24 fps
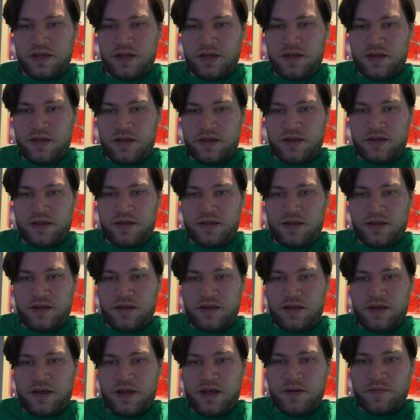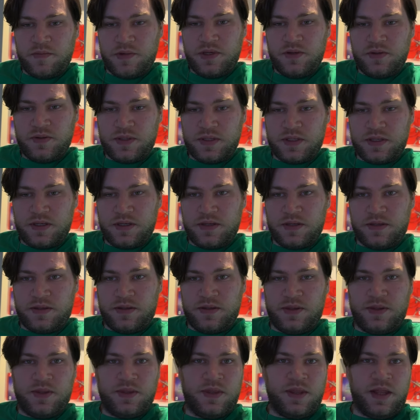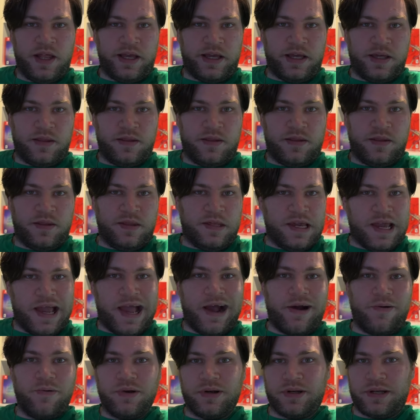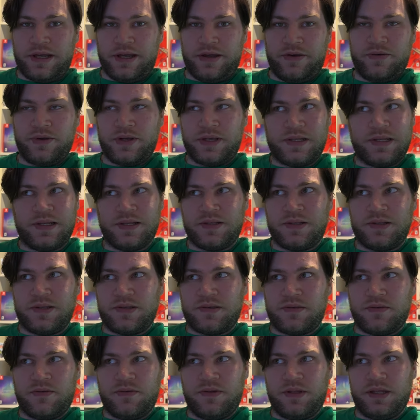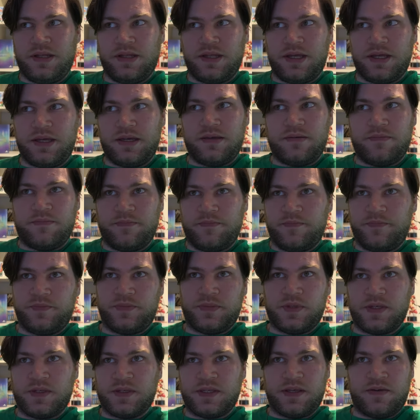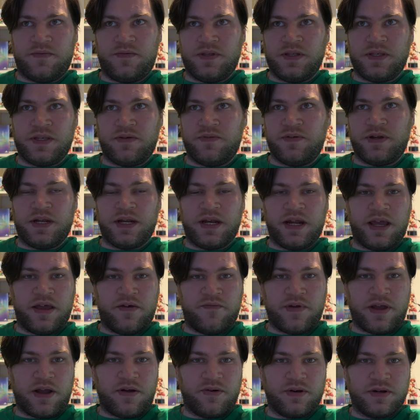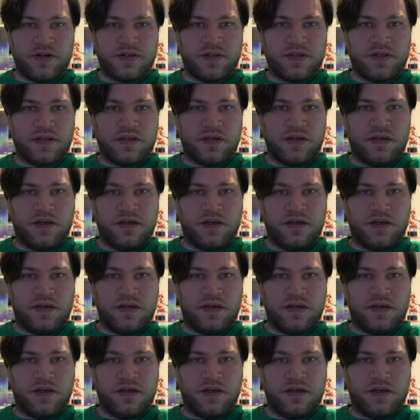uh, I'm used to like the hour count because it's only like seven, seven and a half hours.